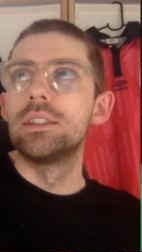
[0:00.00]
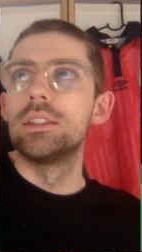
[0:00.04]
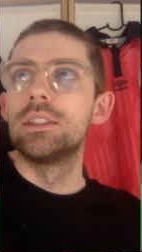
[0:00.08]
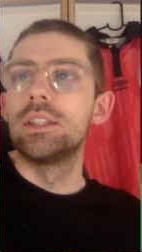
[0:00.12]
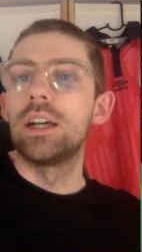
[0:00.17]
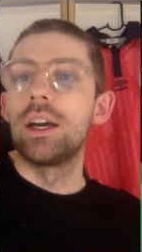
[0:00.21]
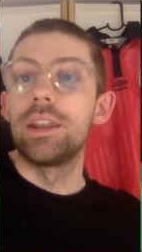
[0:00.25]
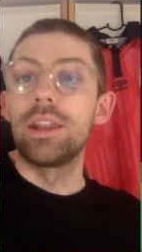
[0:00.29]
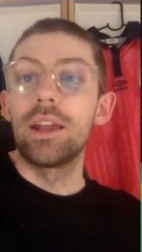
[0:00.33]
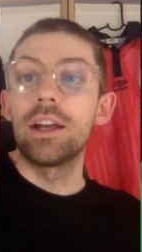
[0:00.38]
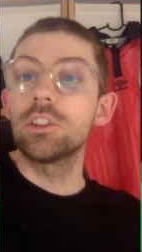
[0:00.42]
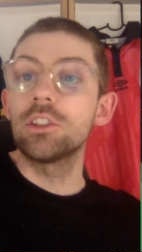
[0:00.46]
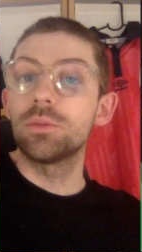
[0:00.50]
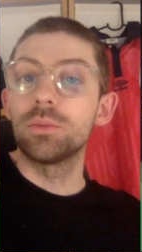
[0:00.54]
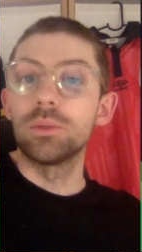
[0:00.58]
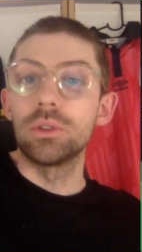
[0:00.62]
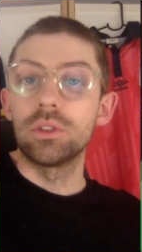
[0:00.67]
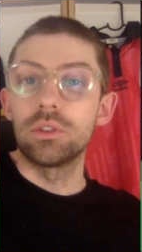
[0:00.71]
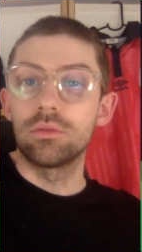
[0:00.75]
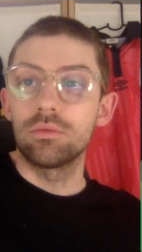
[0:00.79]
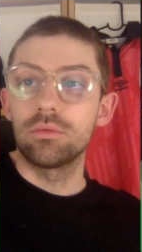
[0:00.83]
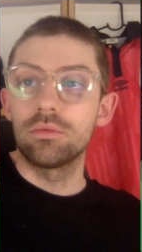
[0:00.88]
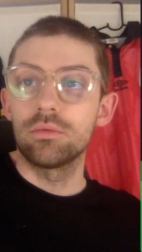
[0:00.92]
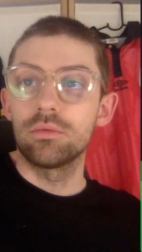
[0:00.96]
announcement
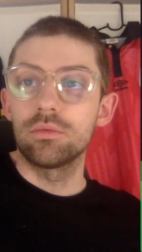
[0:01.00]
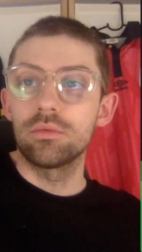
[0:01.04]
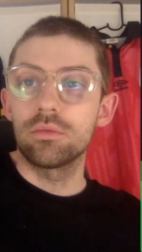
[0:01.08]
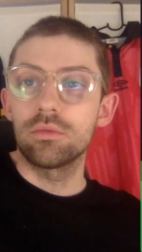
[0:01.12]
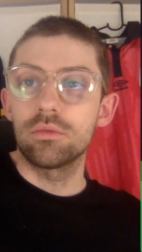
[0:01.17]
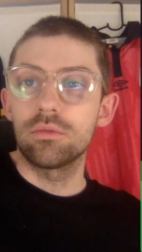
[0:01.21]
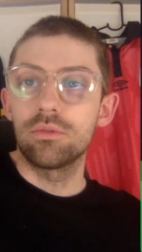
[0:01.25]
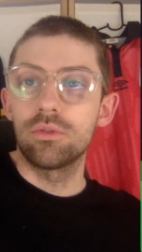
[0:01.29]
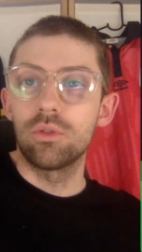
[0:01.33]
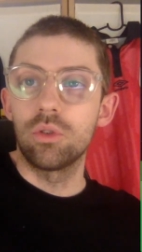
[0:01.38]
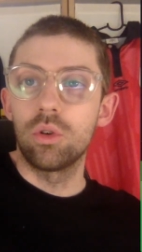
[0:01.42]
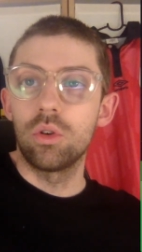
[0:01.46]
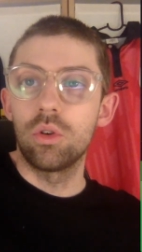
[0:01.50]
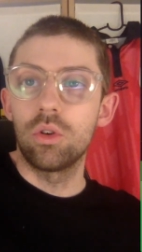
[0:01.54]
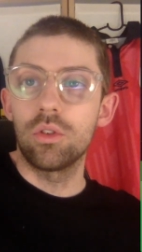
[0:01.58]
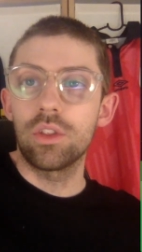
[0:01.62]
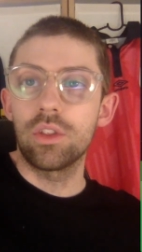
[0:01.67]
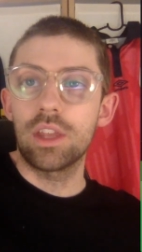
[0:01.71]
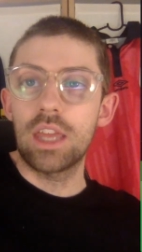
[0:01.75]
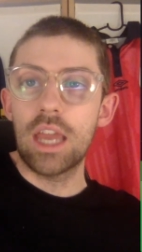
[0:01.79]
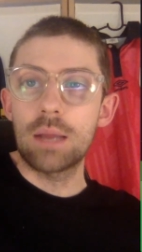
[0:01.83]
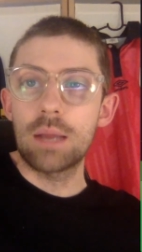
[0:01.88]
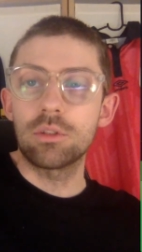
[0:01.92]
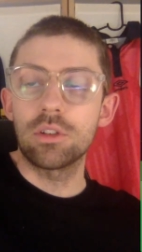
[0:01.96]
for the
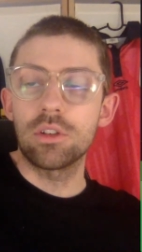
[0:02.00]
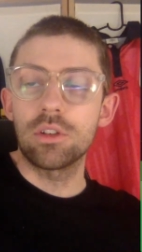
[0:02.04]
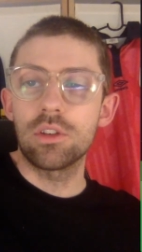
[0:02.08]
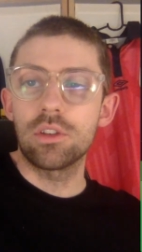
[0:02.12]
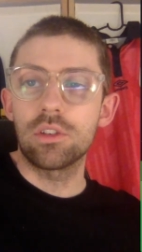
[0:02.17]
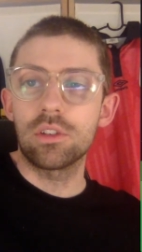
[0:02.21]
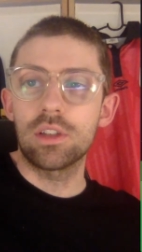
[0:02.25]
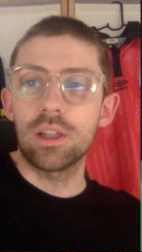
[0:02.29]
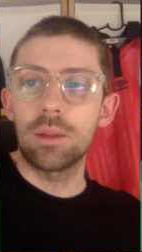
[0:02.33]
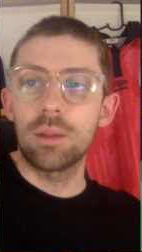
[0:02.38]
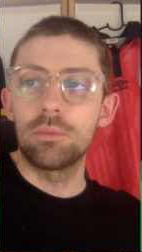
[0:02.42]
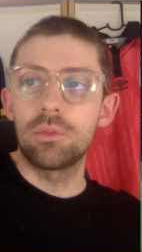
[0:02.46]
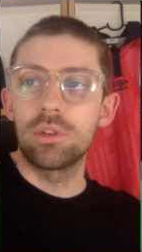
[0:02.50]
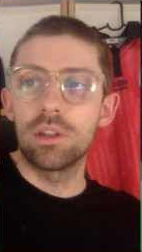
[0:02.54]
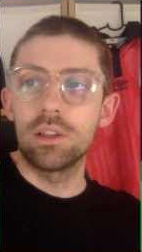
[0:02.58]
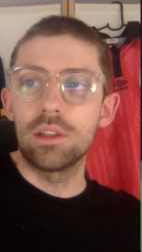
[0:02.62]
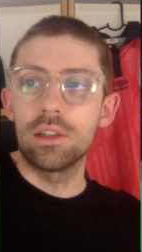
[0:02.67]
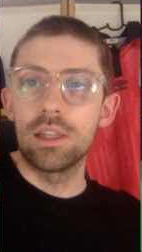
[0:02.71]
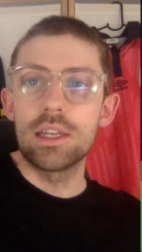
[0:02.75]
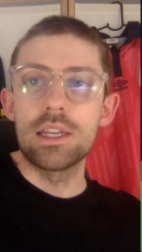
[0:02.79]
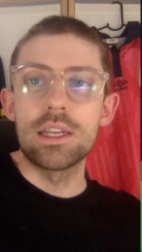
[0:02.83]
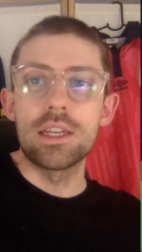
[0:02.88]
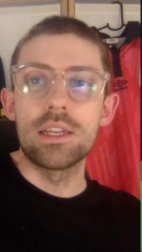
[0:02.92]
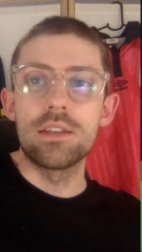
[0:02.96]
captain of this club to
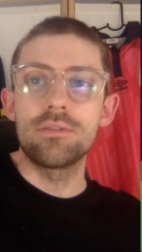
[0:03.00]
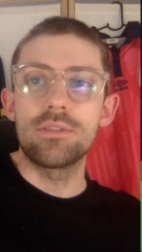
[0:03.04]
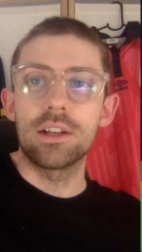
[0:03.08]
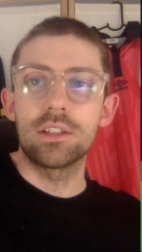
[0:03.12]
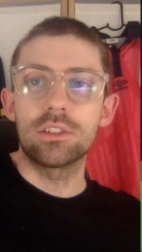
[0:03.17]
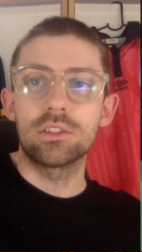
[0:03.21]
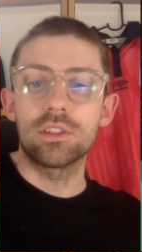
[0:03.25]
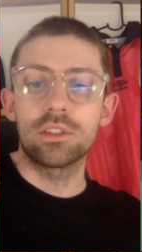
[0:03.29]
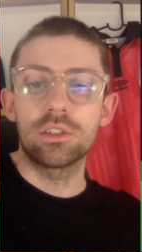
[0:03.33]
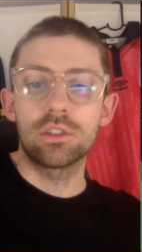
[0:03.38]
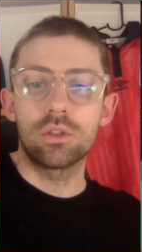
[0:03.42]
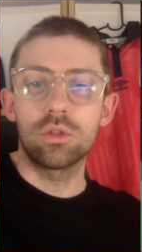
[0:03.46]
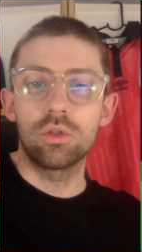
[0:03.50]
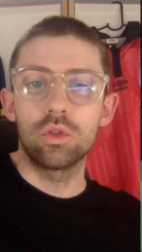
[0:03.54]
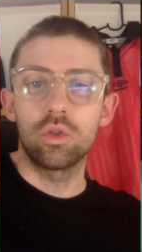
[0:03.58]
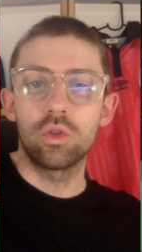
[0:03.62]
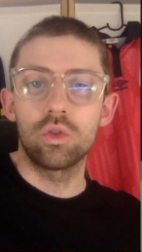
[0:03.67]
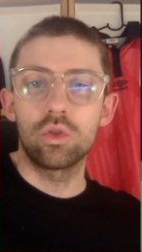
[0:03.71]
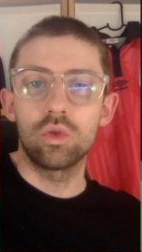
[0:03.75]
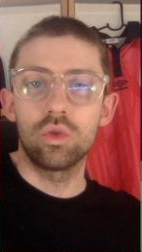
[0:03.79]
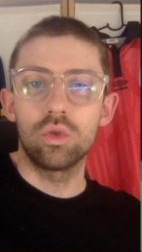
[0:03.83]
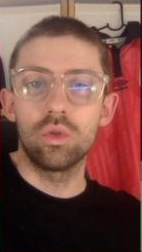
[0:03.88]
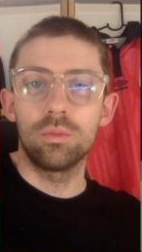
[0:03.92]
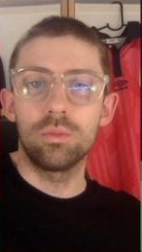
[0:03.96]
leave at such a
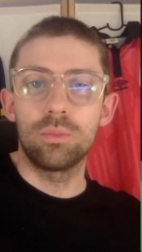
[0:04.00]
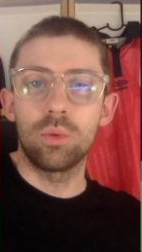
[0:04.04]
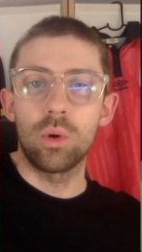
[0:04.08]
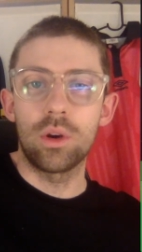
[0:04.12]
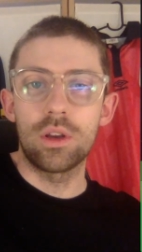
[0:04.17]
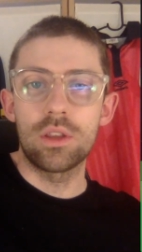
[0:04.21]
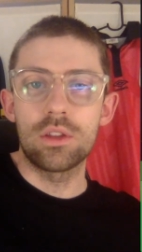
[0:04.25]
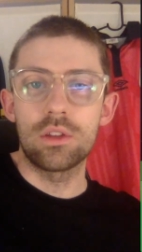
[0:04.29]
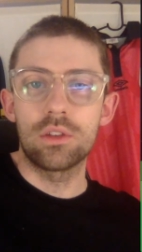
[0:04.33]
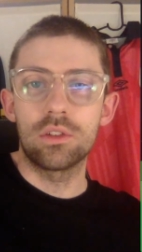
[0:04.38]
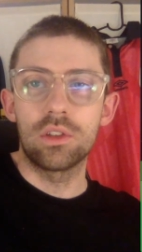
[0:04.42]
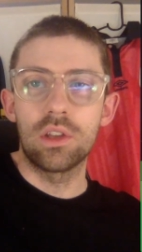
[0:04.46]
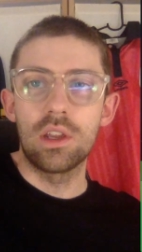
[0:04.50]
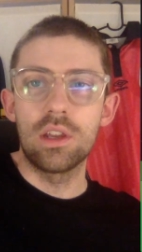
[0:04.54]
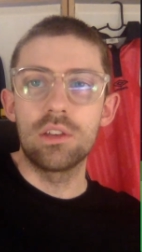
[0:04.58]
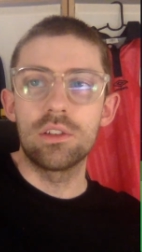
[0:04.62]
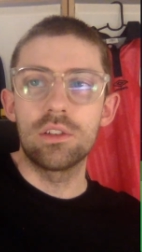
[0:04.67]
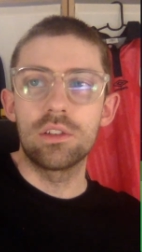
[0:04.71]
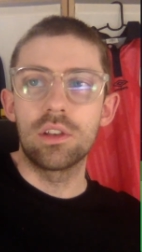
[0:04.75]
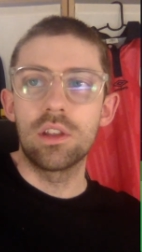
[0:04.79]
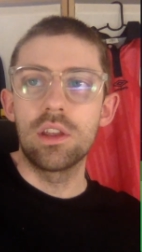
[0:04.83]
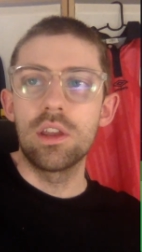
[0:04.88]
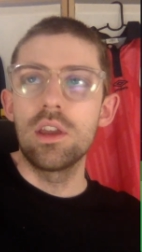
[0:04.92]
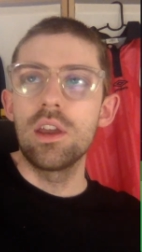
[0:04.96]
crucial point in the
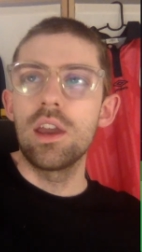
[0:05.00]
season.